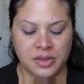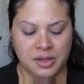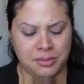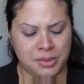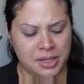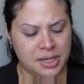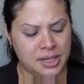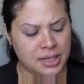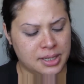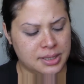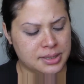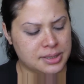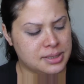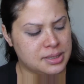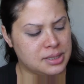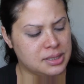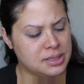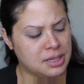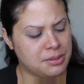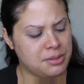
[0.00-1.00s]
because
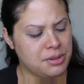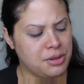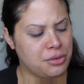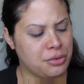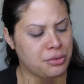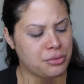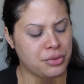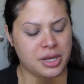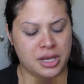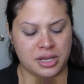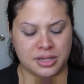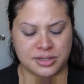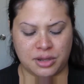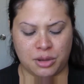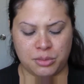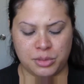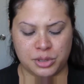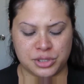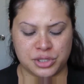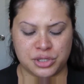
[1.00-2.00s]
the W3 is
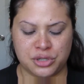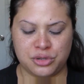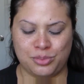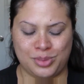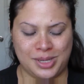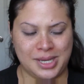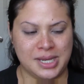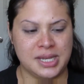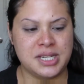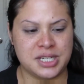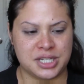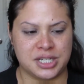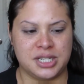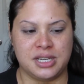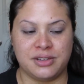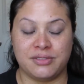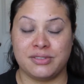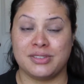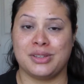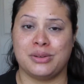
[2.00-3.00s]
almost too peachy
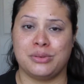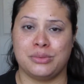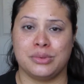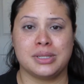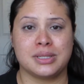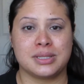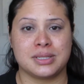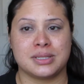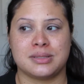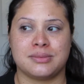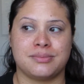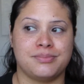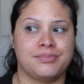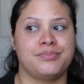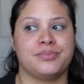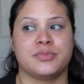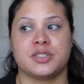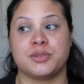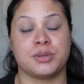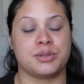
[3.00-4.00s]
even though it's
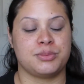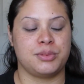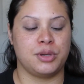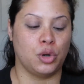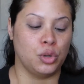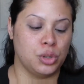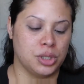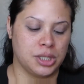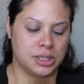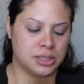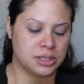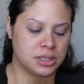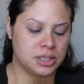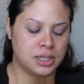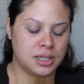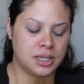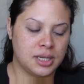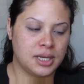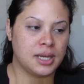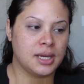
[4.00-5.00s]
supposed to be golden.
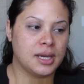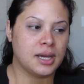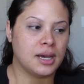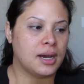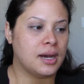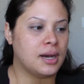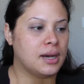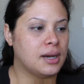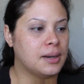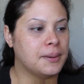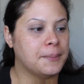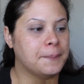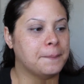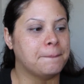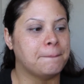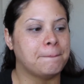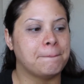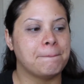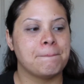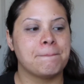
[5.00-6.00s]

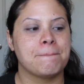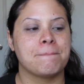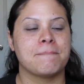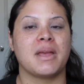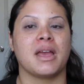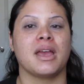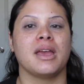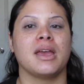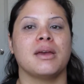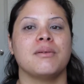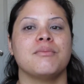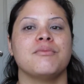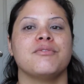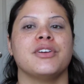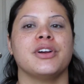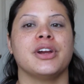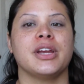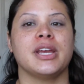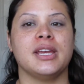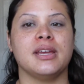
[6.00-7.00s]
I
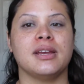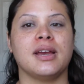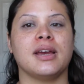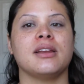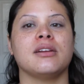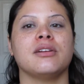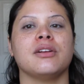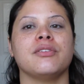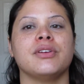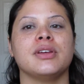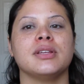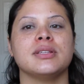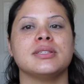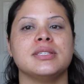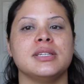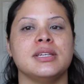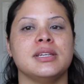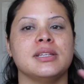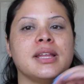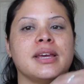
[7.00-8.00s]
don't know if you can
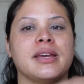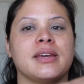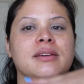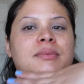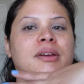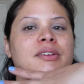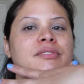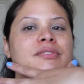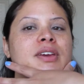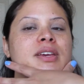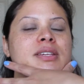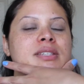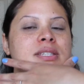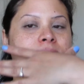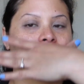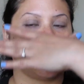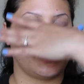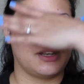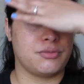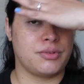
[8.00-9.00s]
see, like my face
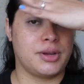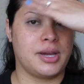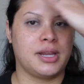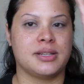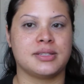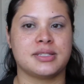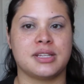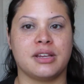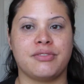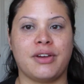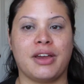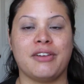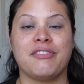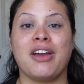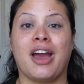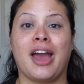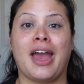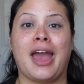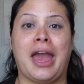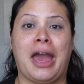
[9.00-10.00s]
is kind of red and stuff. I've
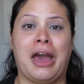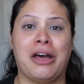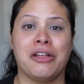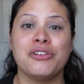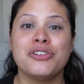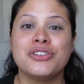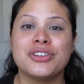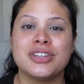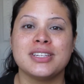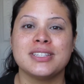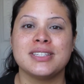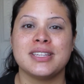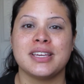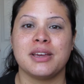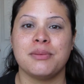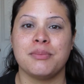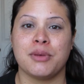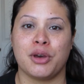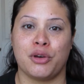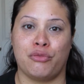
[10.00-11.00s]
got allergies like
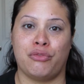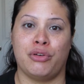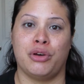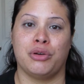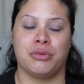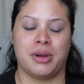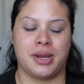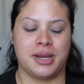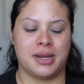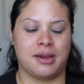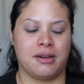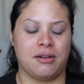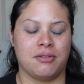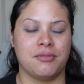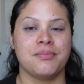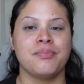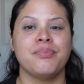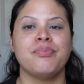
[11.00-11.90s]
a mouthful right now.